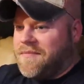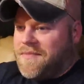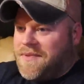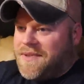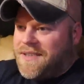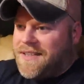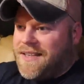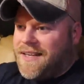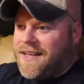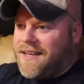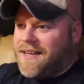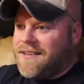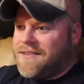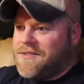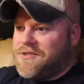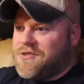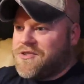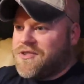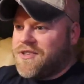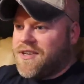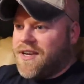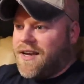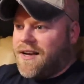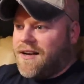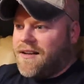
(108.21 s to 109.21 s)
But yeah, it's
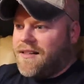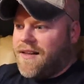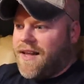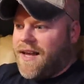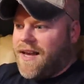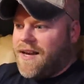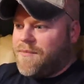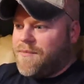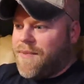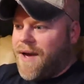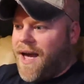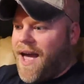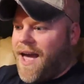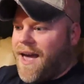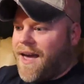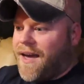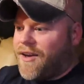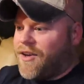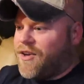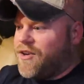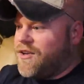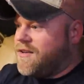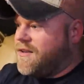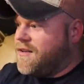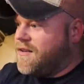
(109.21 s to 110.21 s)
just kind of laid
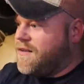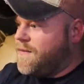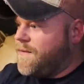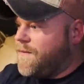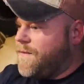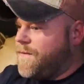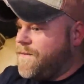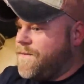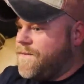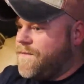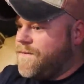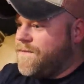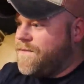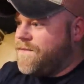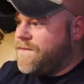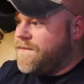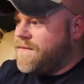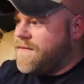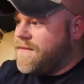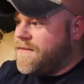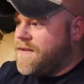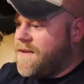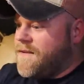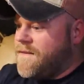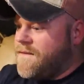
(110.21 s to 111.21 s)
back, you know?
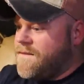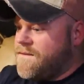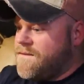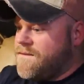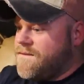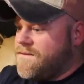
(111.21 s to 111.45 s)
Yeah.